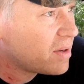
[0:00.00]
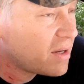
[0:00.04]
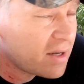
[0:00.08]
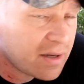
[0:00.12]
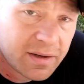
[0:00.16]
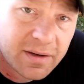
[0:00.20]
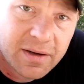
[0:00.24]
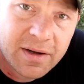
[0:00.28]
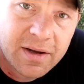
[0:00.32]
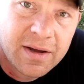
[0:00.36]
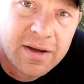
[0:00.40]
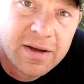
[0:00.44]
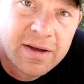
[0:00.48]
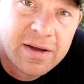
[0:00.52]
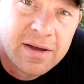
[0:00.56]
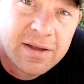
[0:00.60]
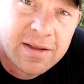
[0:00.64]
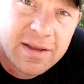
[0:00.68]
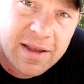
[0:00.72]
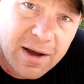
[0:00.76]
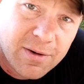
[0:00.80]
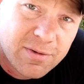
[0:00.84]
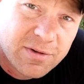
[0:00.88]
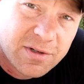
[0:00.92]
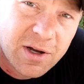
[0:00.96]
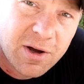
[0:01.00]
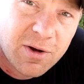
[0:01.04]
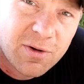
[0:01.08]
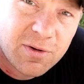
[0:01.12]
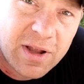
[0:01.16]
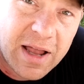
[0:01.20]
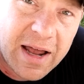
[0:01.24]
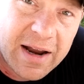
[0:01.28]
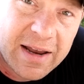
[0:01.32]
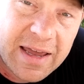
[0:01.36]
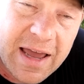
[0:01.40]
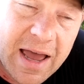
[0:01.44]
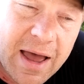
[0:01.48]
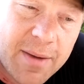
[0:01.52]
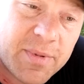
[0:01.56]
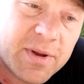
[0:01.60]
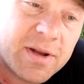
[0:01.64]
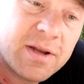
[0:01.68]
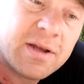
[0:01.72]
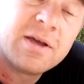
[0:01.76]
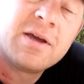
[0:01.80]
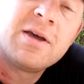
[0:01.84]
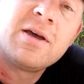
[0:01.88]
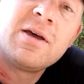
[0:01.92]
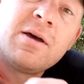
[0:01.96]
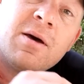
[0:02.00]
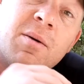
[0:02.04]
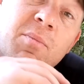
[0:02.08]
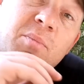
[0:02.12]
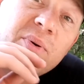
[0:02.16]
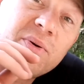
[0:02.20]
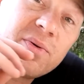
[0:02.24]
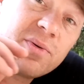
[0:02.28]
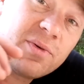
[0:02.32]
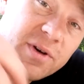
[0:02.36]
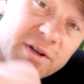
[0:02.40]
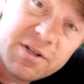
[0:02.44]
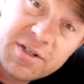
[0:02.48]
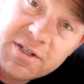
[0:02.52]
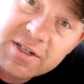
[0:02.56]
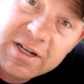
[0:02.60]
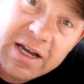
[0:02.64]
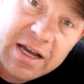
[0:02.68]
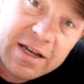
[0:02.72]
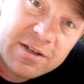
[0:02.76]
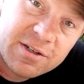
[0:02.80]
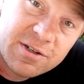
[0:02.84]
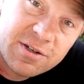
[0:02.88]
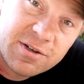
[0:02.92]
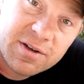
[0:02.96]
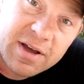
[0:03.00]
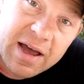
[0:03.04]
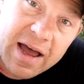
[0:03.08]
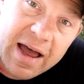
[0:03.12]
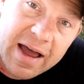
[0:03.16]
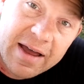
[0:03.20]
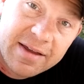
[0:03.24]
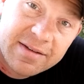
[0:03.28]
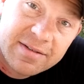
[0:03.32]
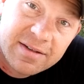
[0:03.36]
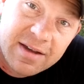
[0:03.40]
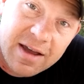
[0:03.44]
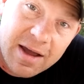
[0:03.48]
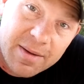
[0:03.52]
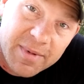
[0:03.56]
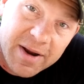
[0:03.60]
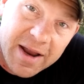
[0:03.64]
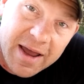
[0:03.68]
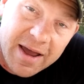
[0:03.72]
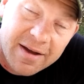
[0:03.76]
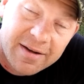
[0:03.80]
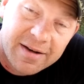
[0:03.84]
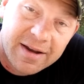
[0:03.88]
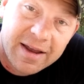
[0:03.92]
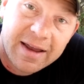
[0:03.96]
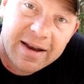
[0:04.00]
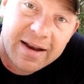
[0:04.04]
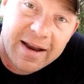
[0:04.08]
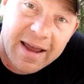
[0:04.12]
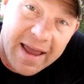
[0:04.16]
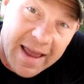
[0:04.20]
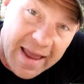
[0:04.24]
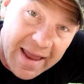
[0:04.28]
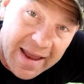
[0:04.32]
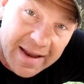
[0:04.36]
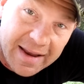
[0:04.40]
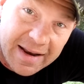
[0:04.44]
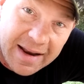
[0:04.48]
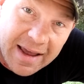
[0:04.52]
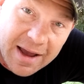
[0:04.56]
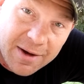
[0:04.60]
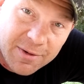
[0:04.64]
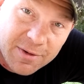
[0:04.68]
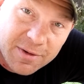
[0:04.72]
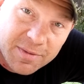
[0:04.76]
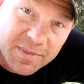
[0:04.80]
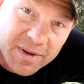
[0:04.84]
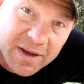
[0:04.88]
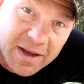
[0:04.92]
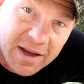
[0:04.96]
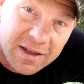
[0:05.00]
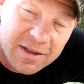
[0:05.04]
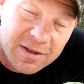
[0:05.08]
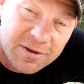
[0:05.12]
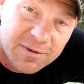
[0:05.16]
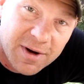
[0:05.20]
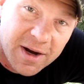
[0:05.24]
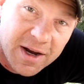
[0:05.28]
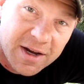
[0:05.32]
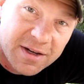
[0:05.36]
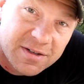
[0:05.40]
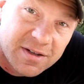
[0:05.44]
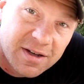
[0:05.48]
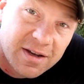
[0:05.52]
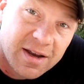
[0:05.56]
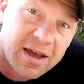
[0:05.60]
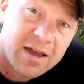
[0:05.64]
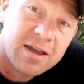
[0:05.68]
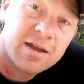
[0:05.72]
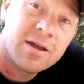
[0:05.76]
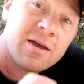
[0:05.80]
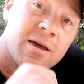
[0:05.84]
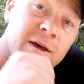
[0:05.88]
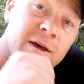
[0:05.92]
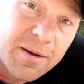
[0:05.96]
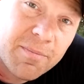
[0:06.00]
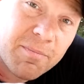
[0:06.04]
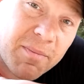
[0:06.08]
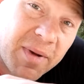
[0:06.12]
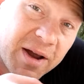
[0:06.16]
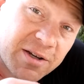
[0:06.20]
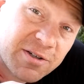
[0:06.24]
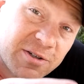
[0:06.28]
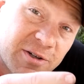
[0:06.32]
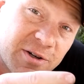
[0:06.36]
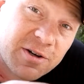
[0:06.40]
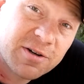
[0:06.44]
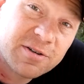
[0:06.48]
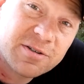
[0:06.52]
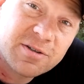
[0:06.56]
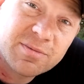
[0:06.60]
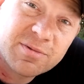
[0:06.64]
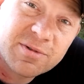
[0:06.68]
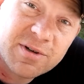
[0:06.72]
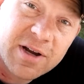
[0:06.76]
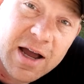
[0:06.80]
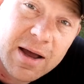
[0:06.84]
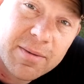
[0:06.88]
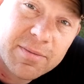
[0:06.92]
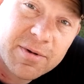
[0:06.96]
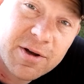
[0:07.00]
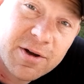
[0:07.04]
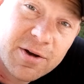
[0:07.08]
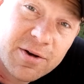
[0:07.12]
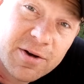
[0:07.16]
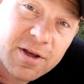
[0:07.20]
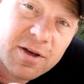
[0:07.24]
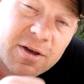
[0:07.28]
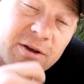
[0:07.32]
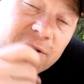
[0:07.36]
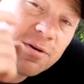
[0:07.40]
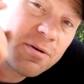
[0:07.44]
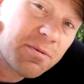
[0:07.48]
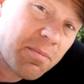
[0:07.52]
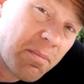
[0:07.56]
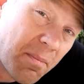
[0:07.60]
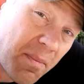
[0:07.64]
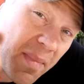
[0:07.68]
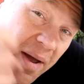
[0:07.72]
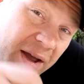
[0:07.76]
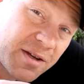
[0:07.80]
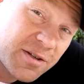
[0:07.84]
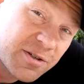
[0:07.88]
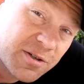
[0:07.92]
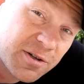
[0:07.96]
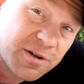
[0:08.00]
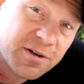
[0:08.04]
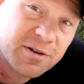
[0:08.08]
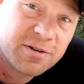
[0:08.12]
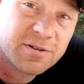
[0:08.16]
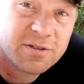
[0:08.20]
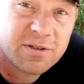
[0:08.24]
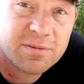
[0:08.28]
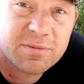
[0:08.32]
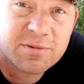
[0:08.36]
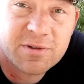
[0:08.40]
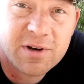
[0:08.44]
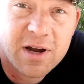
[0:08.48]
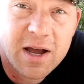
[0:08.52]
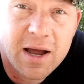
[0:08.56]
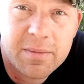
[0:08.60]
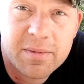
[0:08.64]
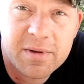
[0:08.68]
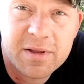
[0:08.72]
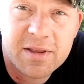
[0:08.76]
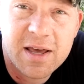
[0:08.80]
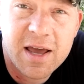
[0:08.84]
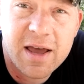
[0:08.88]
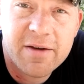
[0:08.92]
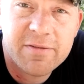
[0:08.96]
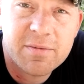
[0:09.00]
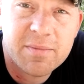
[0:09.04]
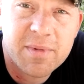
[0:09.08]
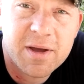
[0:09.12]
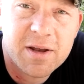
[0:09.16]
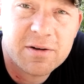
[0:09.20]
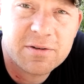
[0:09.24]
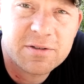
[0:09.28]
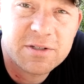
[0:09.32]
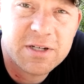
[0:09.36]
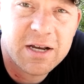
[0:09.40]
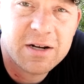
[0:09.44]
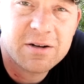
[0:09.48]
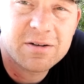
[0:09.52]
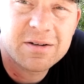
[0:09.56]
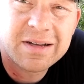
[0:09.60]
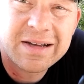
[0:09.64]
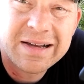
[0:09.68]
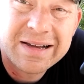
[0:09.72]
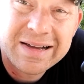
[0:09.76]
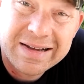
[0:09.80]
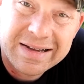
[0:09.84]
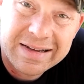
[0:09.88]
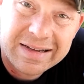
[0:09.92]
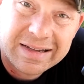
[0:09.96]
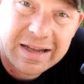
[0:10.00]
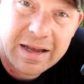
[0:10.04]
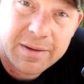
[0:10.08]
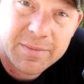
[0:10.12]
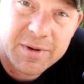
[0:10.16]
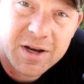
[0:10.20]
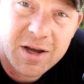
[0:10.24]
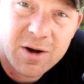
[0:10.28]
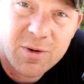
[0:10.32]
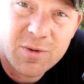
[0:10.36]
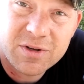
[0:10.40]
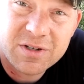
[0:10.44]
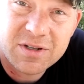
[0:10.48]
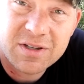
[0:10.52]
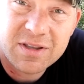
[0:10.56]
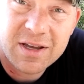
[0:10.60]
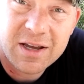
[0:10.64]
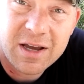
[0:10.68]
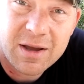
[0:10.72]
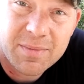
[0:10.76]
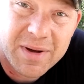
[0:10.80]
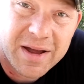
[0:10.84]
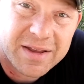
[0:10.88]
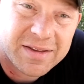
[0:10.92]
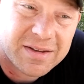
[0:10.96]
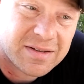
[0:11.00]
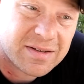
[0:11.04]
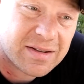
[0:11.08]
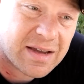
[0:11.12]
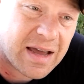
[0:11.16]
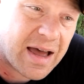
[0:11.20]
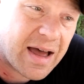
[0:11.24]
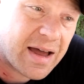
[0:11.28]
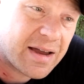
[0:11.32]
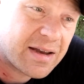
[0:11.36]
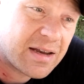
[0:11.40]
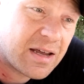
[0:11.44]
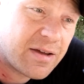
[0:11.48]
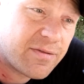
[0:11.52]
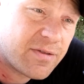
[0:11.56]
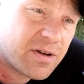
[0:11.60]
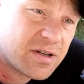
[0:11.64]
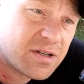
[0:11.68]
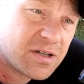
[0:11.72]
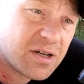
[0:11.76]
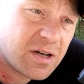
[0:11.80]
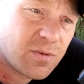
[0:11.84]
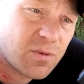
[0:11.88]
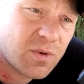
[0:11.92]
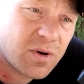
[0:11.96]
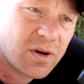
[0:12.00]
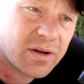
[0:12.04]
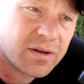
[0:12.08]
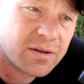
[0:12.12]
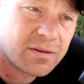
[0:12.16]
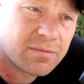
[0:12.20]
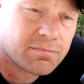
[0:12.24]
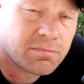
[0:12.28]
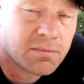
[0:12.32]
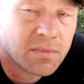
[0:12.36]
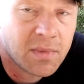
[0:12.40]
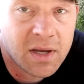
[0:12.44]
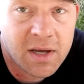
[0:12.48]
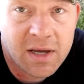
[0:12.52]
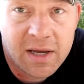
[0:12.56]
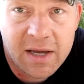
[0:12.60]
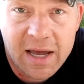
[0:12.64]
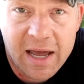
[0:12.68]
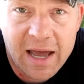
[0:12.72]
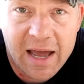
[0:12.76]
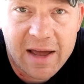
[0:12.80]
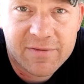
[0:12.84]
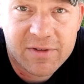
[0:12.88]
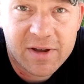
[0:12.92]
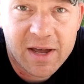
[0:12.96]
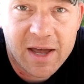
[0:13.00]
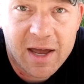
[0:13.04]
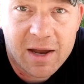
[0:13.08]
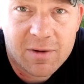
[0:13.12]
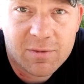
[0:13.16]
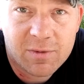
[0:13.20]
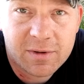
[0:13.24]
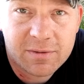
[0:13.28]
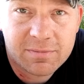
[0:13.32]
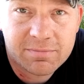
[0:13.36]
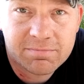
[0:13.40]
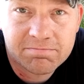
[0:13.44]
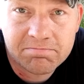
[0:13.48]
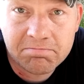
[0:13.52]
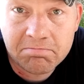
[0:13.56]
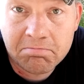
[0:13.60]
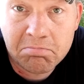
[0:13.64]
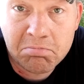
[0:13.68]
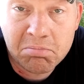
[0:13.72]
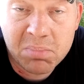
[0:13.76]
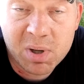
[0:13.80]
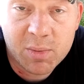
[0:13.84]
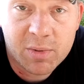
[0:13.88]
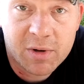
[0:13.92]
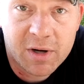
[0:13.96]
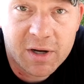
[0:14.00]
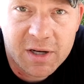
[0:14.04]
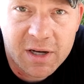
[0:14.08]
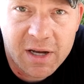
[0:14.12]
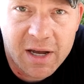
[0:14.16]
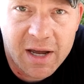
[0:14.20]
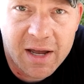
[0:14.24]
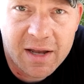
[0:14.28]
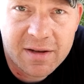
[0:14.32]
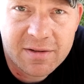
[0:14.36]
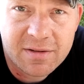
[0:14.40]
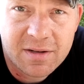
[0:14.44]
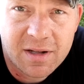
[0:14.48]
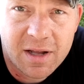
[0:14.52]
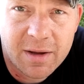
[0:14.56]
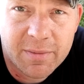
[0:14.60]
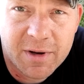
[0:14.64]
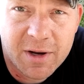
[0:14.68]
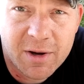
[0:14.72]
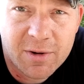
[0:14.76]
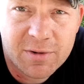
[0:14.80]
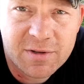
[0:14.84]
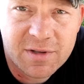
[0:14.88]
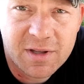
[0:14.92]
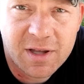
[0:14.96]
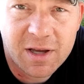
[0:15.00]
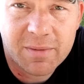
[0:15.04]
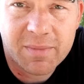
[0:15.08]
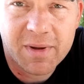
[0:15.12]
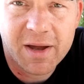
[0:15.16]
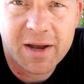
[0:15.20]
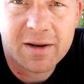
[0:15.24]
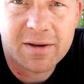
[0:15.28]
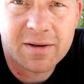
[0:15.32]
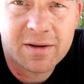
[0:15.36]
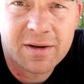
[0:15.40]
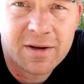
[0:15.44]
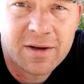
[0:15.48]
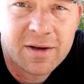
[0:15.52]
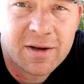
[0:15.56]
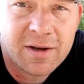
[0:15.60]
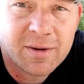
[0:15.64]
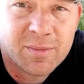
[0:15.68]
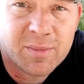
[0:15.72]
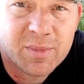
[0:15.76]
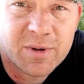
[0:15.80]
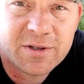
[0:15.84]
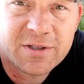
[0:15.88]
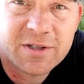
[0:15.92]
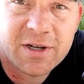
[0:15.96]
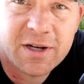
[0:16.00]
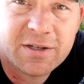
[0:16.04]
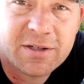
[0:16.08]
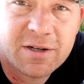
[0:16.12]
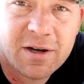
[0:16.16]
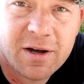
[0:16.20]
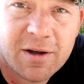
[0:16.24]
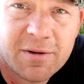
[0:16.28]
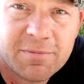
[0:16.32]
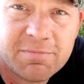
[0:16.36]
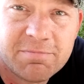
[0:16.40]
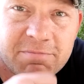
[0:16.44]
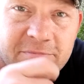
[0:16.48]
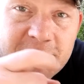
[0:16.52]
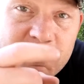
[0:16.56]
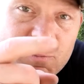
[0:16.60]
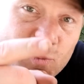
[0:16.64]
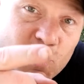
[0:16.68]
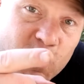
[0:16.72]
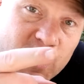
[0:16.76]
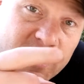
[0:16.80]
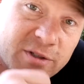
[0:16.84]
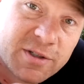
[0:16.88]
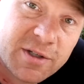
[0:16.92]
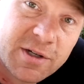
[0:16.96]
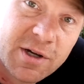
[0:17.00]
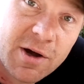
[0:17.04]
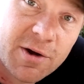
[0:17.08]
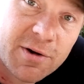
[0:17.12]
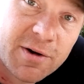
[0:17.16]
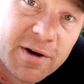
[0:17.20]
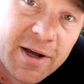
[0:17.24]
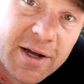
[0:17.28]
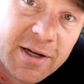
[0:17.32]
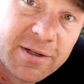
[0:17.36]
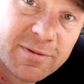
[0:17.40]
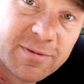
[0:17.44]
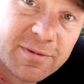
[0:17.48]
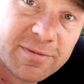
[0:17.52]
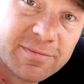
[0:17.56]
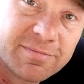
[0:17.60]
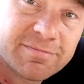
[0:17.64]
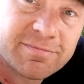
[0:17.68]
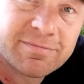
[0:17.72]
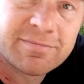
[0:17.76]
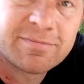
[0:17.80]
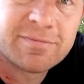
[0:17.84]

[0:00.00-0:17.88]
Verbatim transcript: But that was a whole lot of yapping. Appreciate you guys coming out and hanging out with me at the range today. Make sure you're subscribed to Hootie Who. Make sure you're subscribed to the Heavy Metal channel. Let me know what you think about the SCCY DVG-1. Have you had one? Put one in your hands. Let me know what you think about it. Appreciate y'all. We'll see you on the next one.